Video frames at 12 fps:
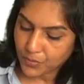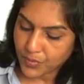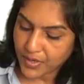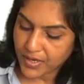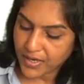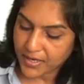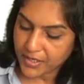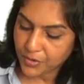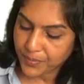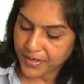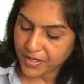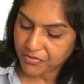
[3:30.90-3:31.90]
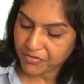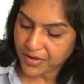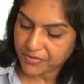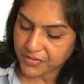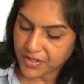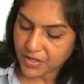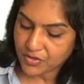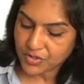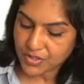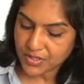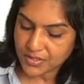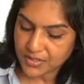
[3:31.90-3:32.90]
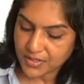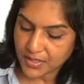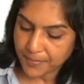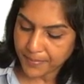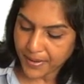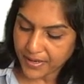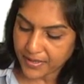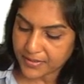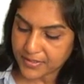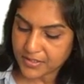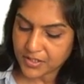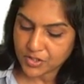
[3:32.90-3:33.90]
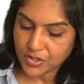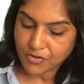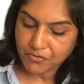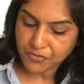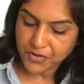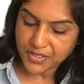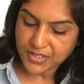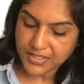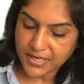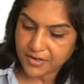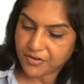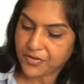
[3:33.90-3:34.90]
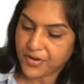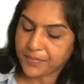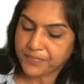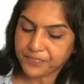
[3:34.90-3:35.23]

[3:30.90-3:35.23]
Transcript: 1,25,000 is in the bank. This is your first entry.